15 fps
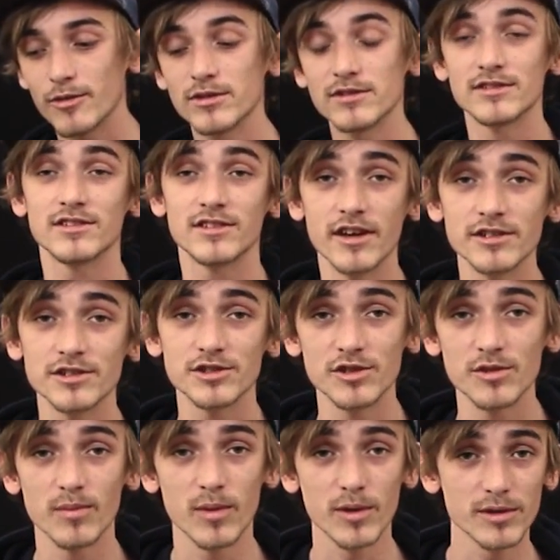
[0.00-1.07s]
would touch the
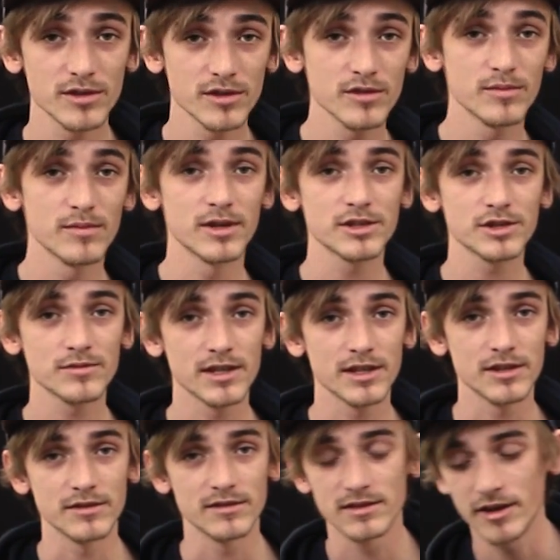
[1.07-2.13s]
board too much when
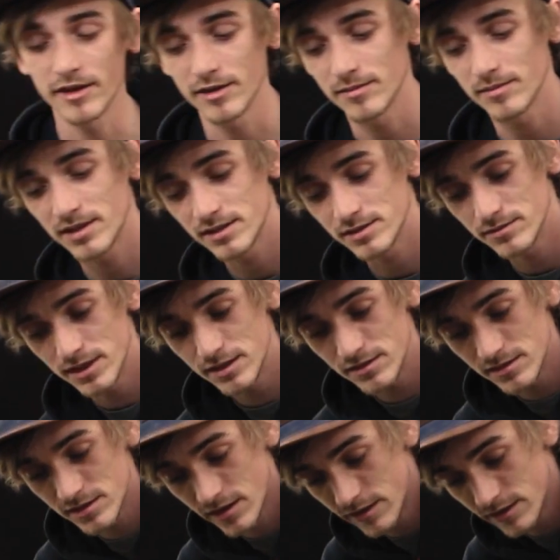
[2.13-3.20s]
you turn. Because when
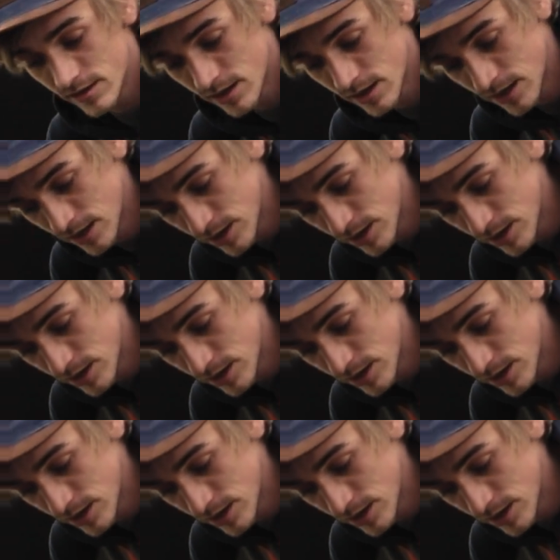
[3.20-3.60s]
you turn,